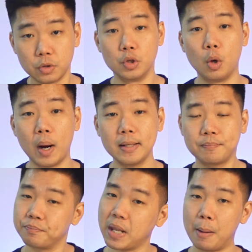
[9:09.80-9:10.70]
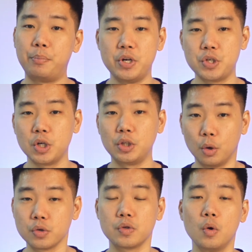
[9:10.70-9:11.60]
you know what? I'm pretty sure
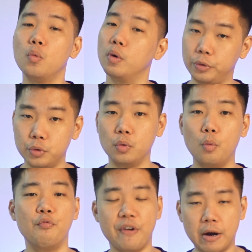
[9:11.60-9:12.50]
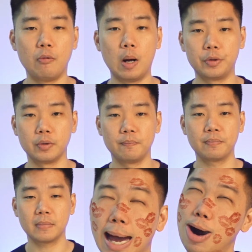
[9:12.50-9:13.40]
those will do very well too.
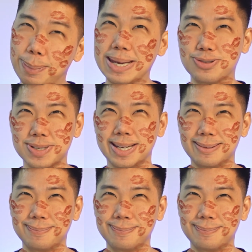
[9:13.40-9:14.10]
I'll be interested.